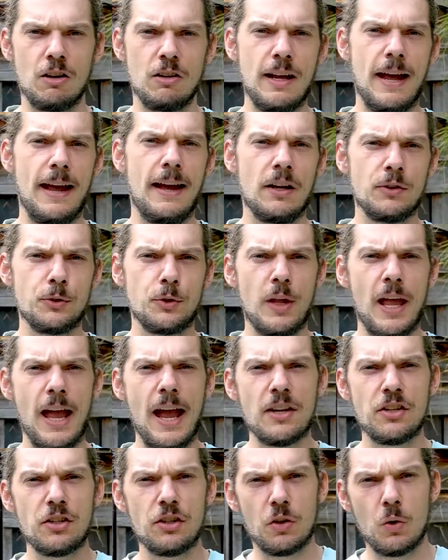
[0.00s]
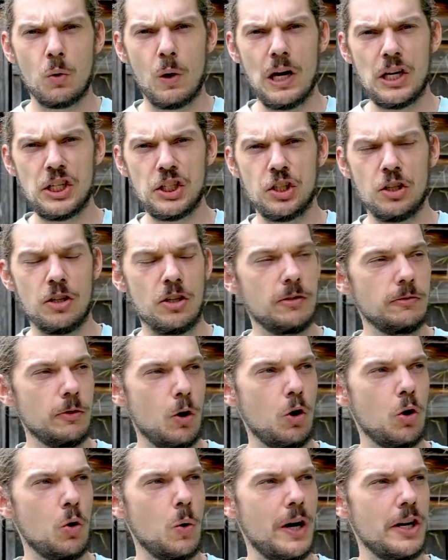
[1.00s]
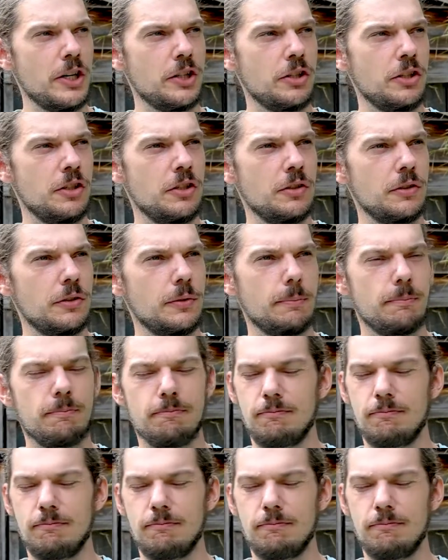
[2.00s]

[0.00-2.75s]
Now, to answer the question of all questions,